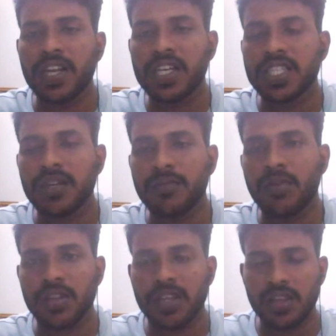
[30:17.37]
So is
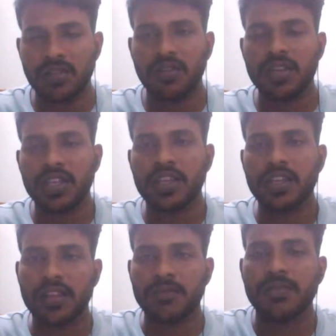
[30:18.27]
always block is
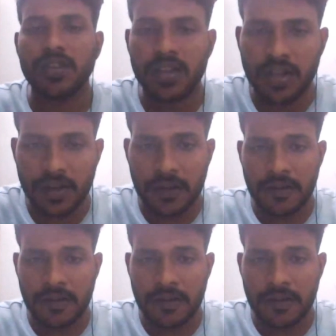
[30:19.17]
synthesizable?